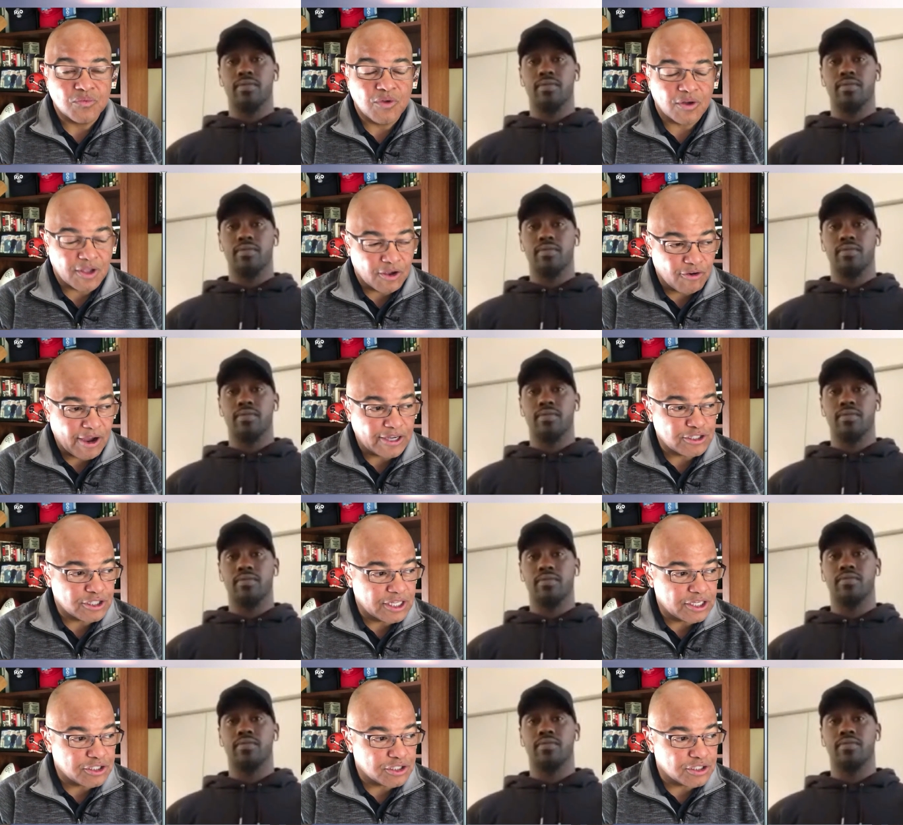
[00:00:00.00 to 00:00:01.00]
Speaker 1: Well,
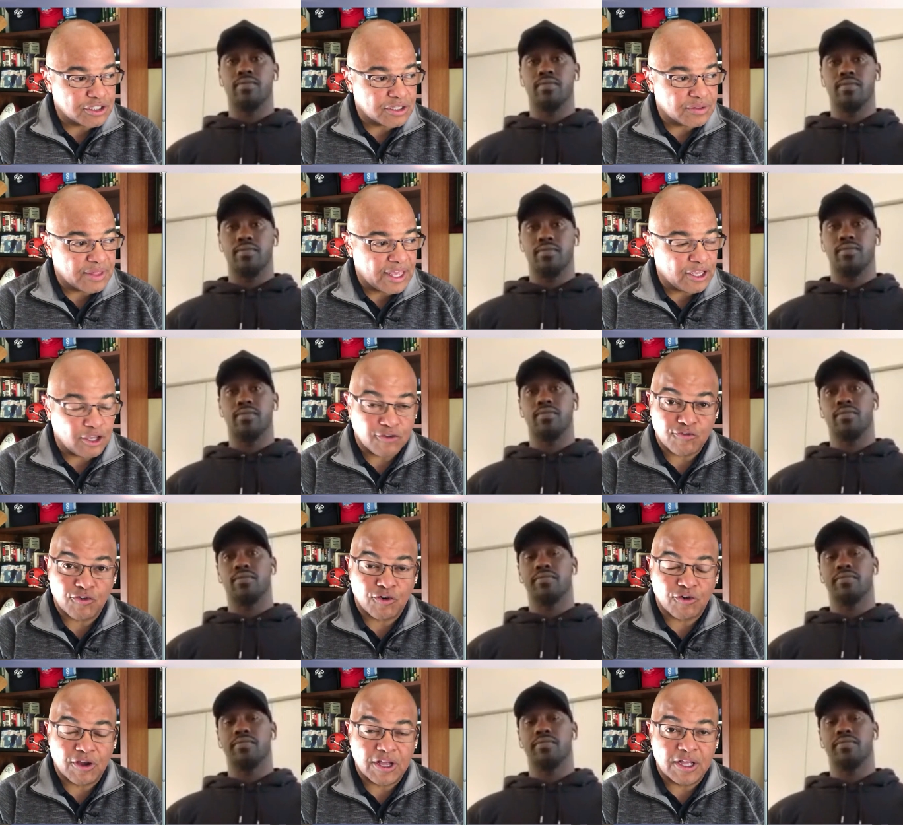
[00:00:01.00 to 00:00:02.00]
congratulations and thank you
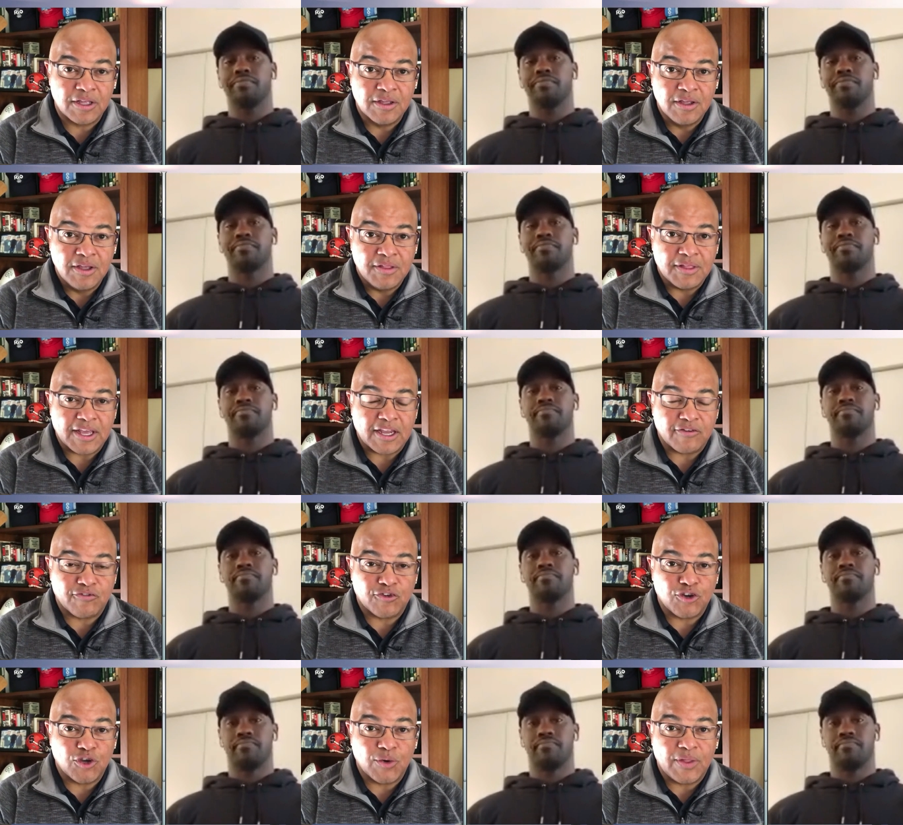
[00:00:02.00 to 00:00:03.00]
for uh, thank you
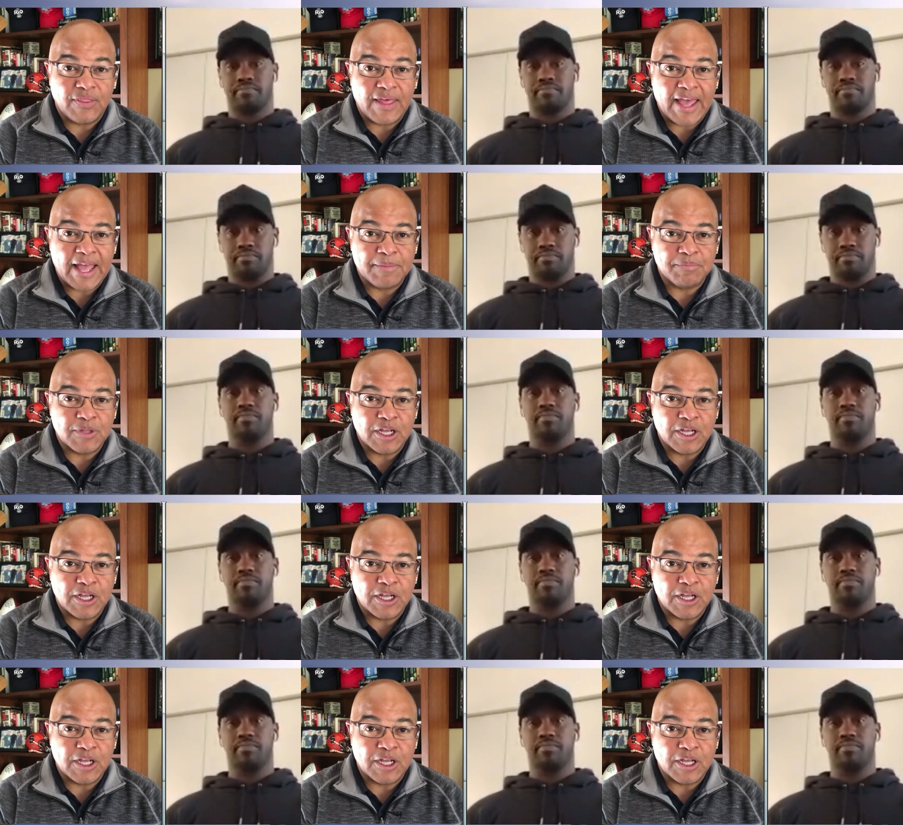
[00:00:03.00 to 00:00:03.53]
for doing that.